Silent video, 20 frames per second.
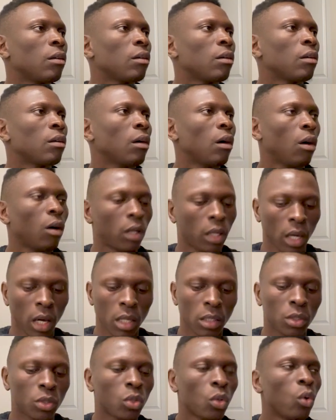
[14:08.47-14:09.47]
Okay,
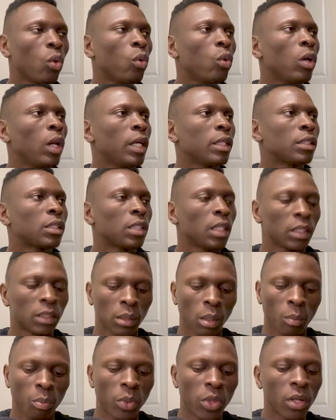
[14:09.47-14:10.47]
so let's say
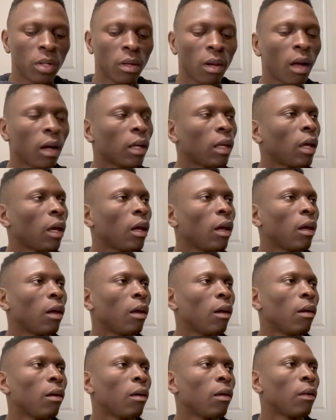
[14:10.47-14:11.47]
something like a